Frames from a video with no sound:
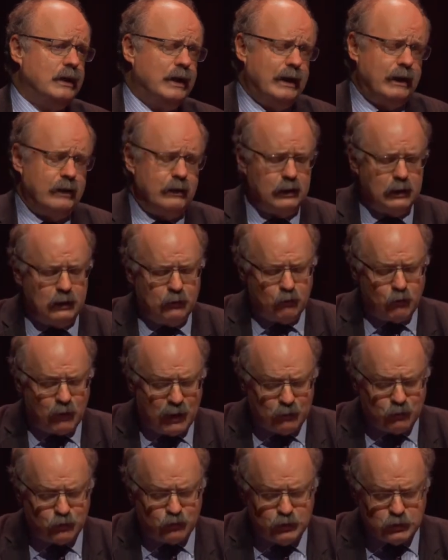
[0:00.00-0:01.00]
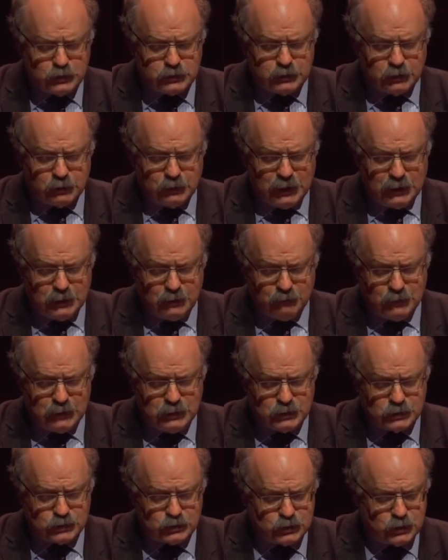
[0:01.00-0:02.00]
area right through to the creative
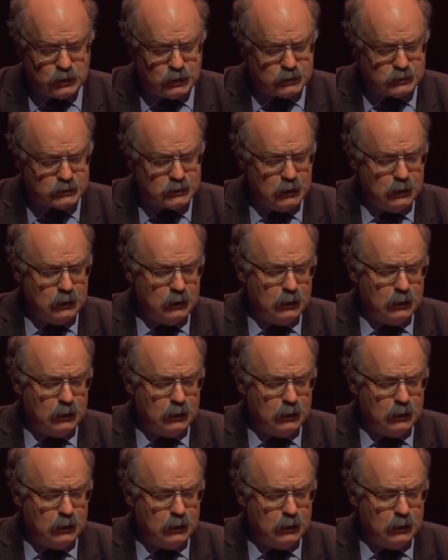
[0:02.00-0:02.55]
industries.